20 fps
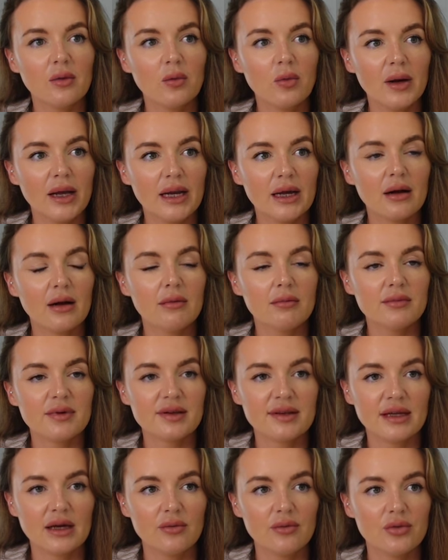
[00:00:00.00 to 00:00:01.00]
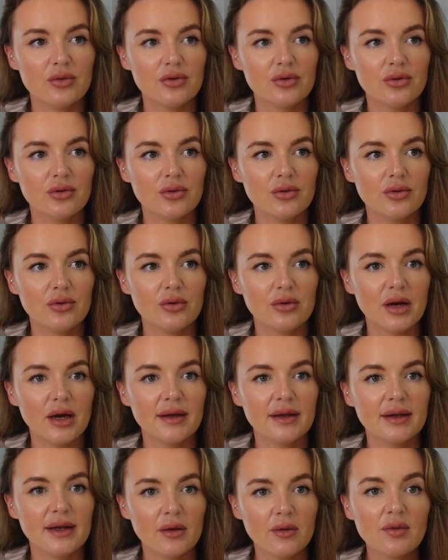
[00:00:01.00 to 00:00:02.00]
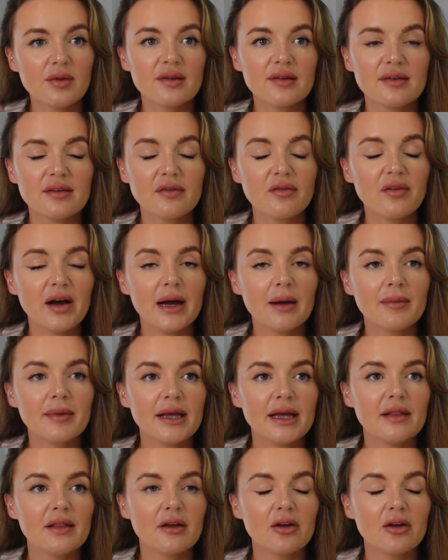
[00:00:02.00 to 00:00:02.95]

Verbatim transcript: when it comes down to announcing to family